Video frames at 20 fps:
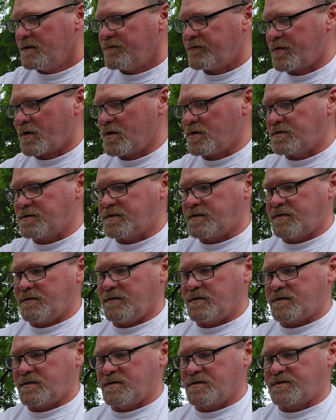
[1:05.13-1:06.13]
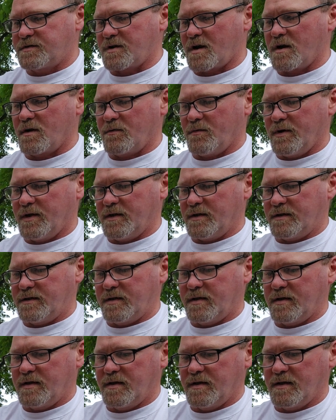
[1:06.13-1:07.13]
First, to start
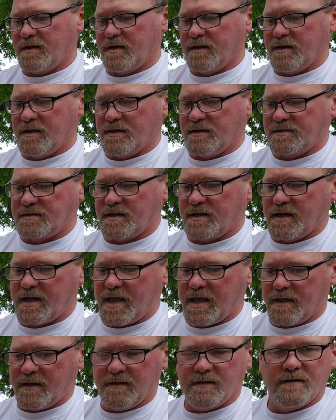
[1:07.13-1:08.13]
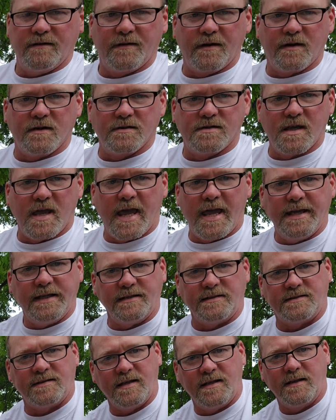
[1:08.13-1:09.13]
with, there's
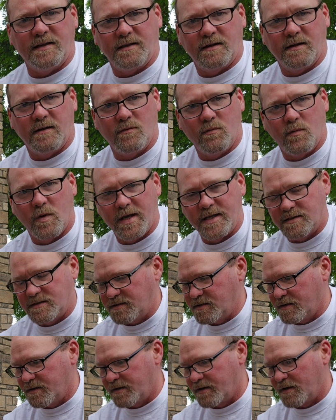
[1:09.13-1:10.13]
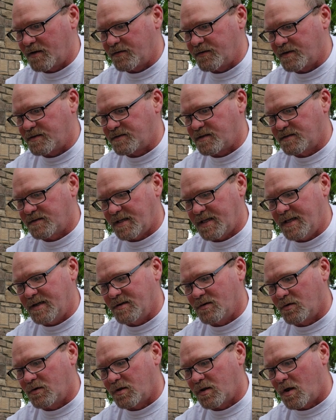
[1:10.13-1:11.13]
18 weights in here. This is
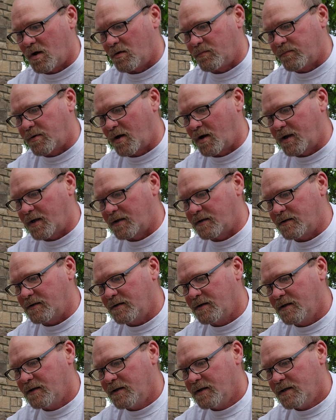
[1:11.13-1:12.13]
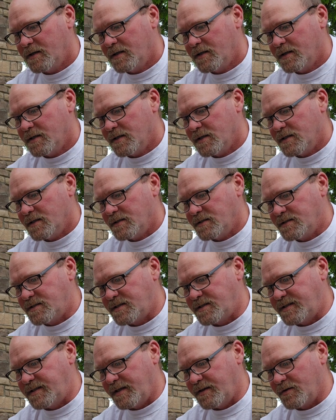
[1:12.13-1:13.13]
Eagle Claw brand
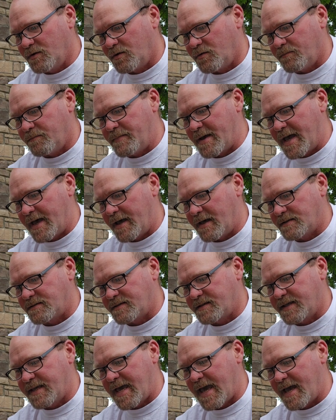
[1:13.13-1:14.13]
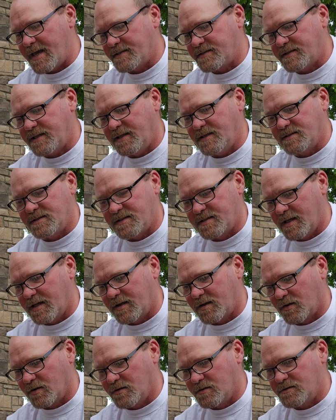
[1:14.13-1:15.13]
steel bass casting
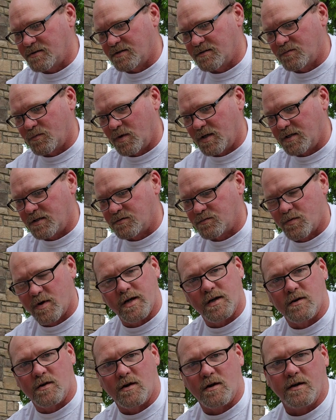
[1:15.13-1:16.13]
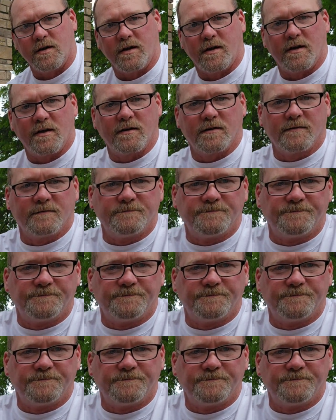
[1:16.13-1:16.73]
sinkers is what it's written on here.